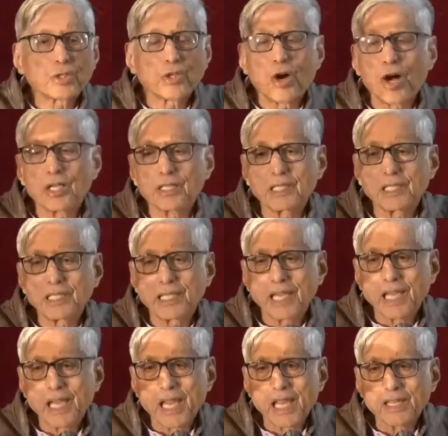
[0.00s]
God
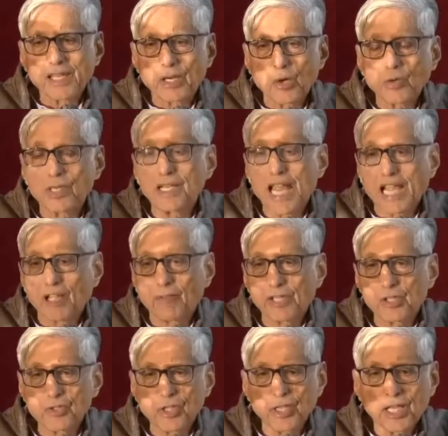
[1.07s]
in their own
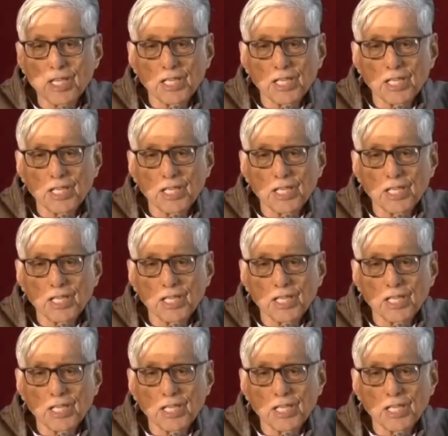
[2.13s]
language,